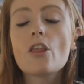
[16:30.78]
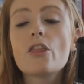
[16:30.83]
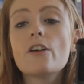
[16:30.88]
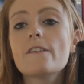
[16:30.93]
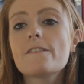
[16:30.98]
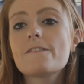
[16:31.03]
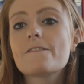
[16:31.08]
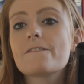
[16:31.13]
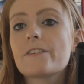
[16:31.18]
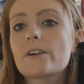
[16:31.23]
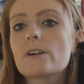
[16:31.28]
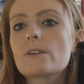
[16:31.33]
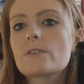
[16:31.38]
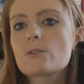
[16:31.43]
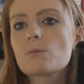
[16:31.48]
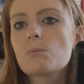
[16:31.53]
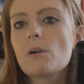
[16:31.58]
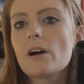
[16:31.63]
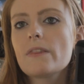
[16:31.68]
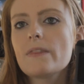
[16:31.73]
The
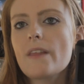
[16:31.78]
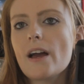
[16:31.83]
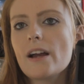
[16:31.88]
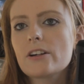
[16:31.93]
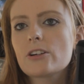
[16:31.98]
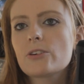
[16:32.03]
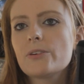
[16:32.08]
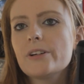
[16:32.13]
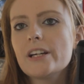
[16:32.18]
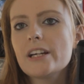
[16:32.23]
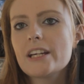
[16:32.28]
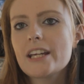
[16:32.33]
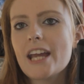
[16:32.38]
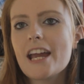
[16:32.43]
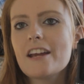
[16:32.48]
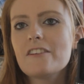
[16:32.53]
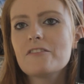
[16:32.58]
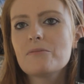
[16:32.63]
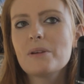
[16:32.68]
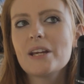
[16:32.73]
first one that Krea
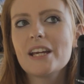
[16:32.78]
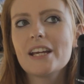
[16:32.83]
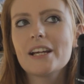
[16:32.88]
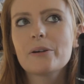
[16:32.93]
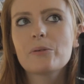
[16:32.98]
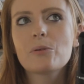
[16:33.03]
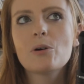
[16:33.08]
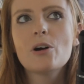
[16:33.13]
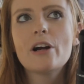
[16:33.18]
gave me,